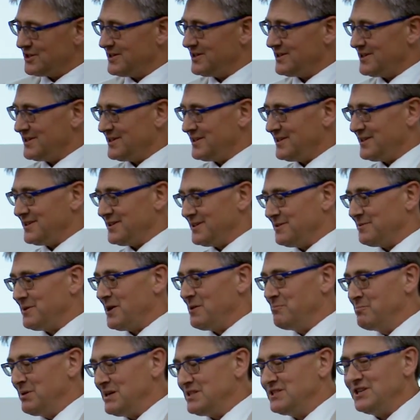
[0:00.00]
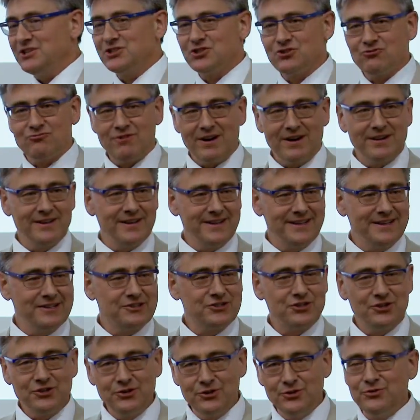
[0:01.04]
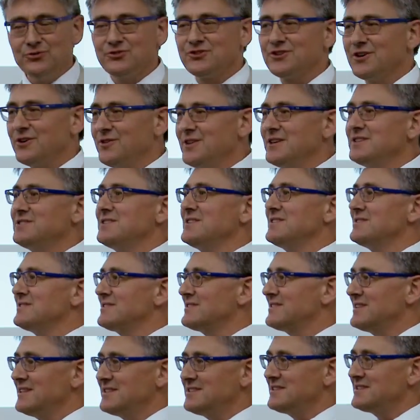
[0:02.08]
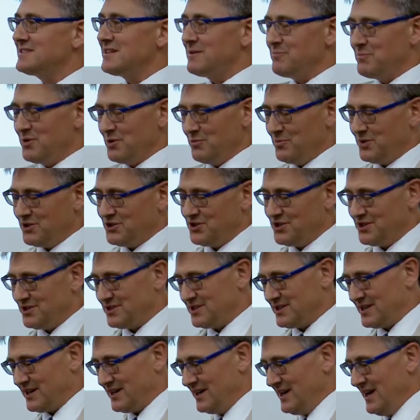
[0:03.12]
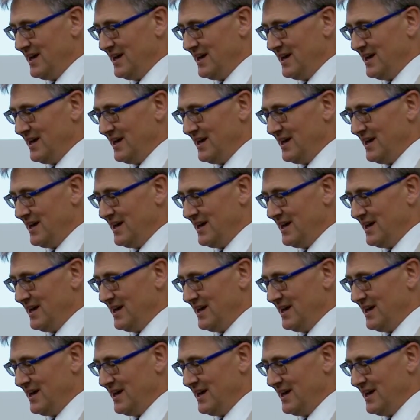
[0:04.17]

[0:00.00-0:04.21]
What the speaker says: are busy struggling too. So this is something which is